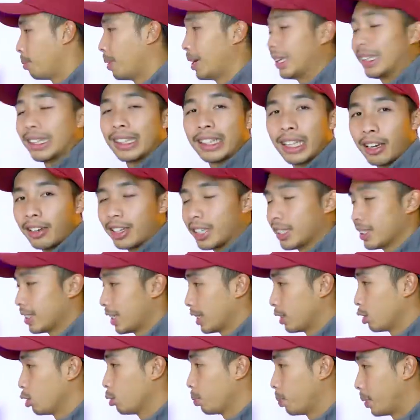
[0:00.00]
But there is
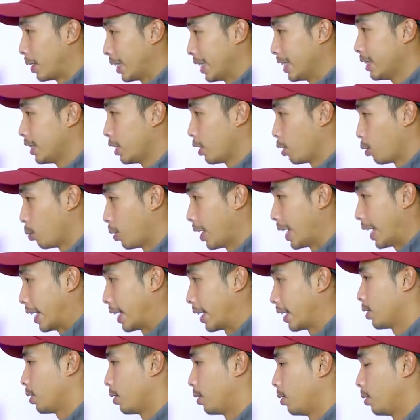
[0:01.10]
a super easier way.
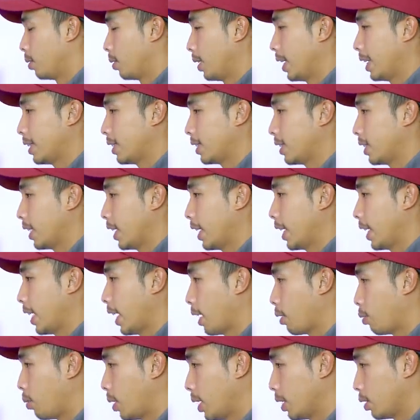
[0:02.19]
So let's say
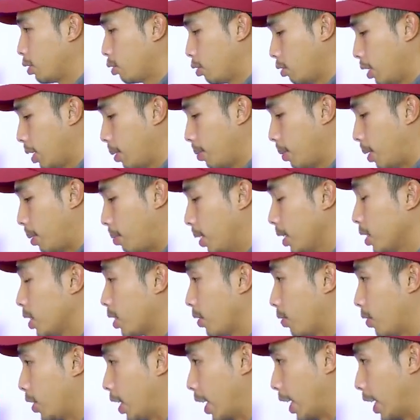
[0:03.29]
I want to trim a bunch of